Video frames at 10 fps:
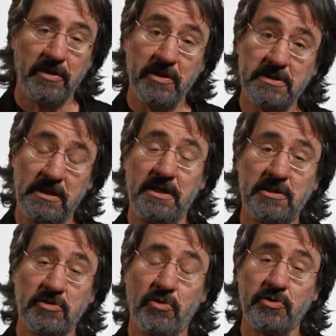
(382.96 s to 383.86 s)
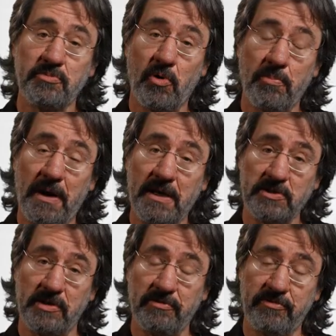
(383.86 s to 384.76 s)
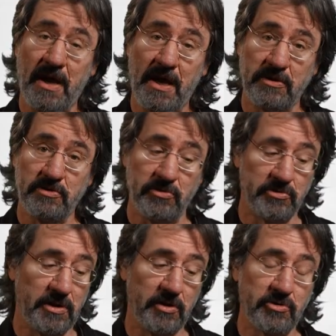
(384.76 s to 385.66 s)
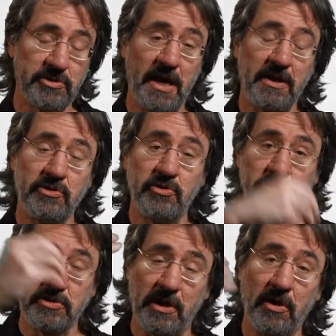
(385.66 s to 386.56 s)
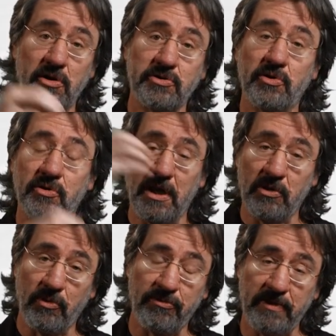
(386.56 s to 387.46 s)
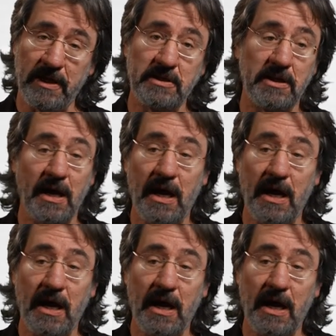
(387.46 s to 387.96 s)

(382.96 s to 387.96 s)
this leads towards more positive attitudes. And those attitudes can also get reflected